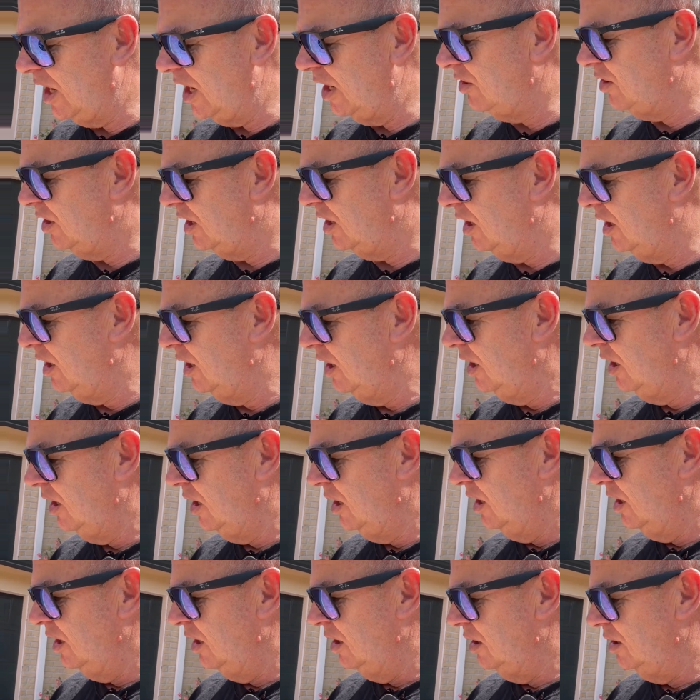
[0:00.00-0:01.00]
into
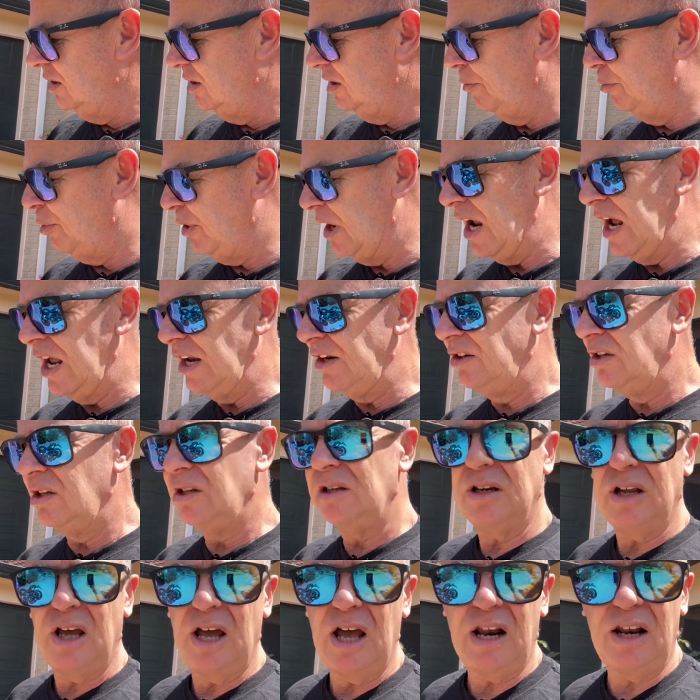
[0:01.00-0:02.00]
the brand,
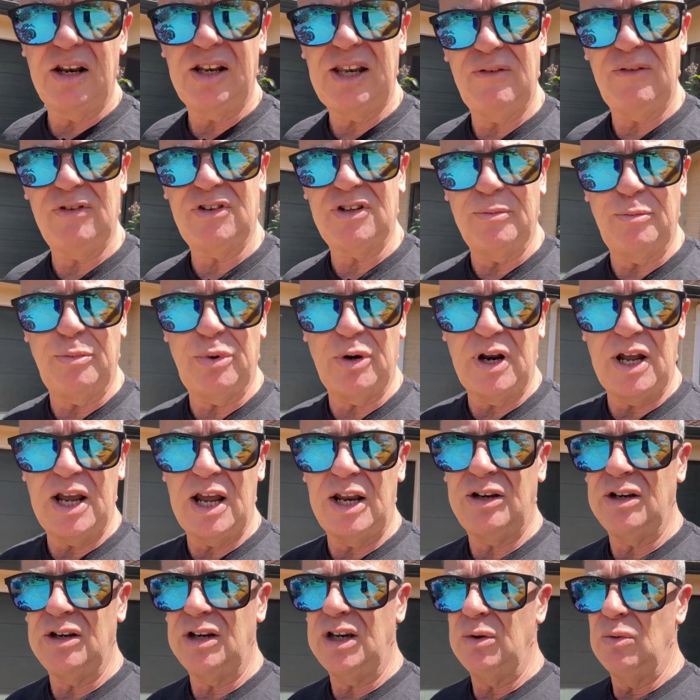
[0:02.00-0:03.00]
the Harley Davidson
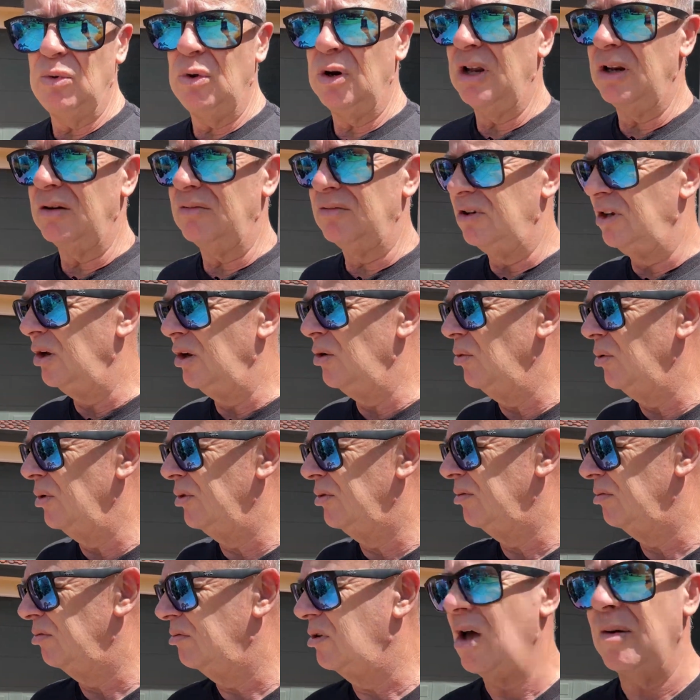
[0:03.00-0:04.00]
brand, and you want to deal with
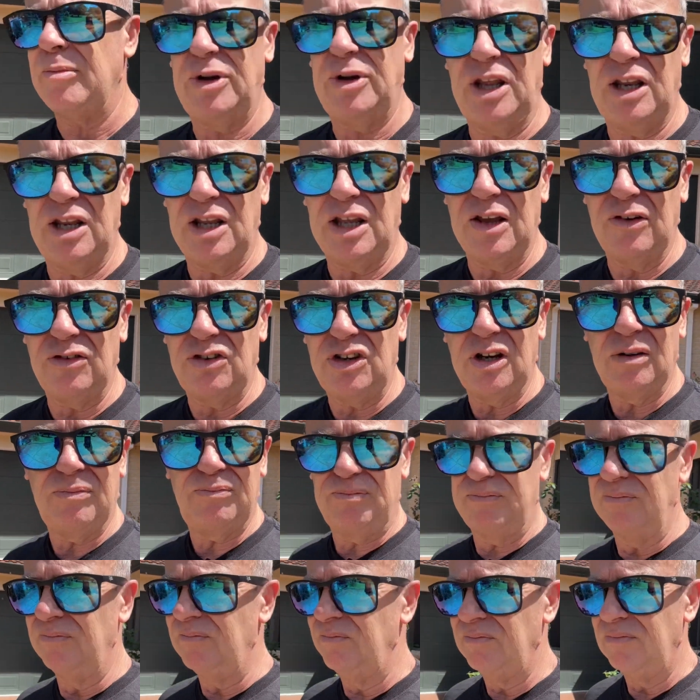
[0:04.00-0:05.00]
a company that gives you,
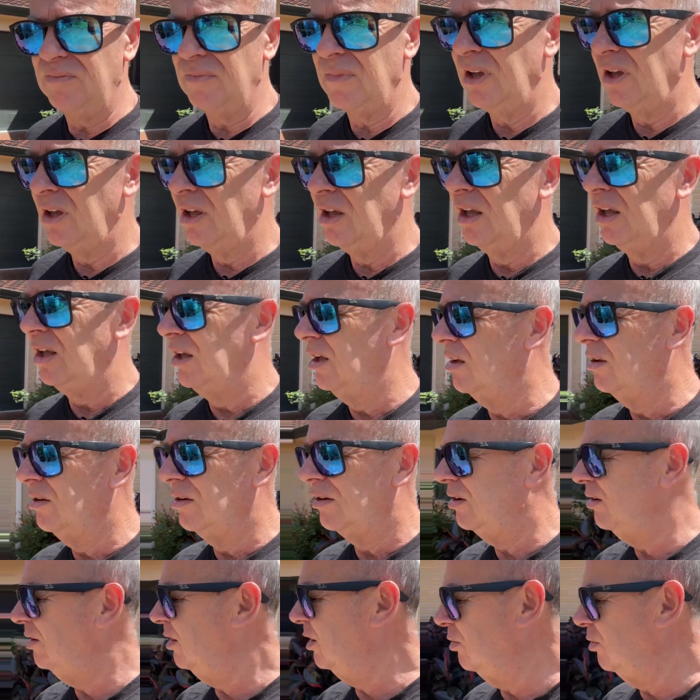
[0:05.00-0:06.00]

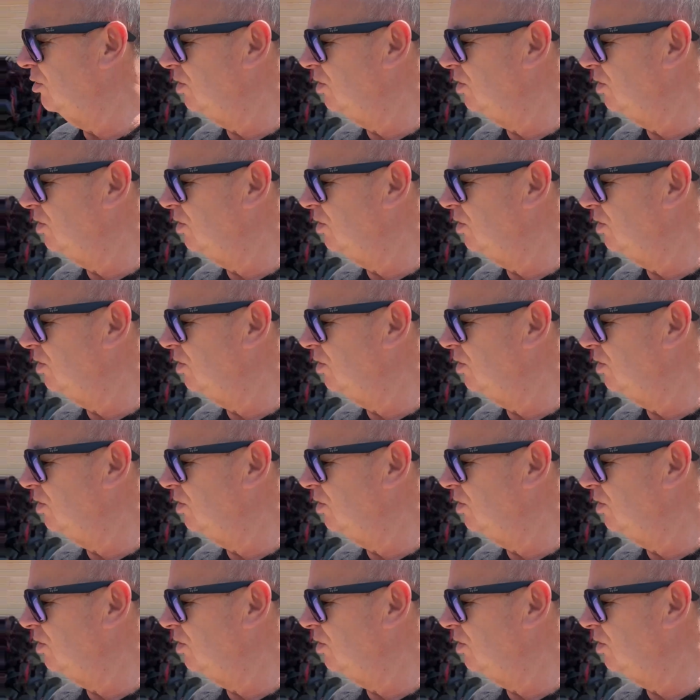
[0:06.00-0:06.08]
you know,